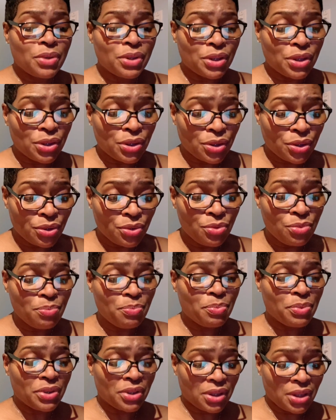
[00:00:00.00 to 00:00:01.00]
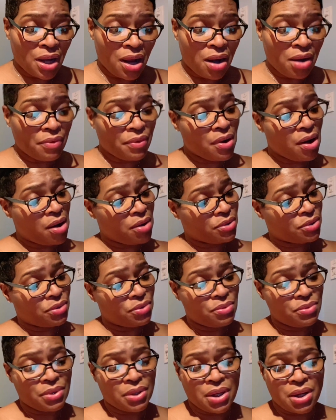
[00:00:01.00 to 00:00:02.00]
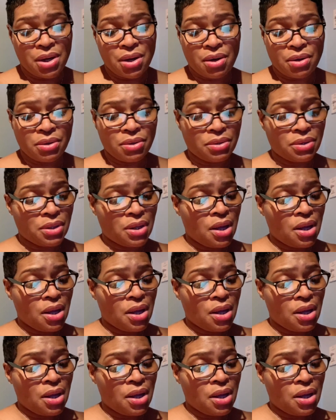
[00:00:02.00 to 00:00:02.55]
the superstar of cartoon characters.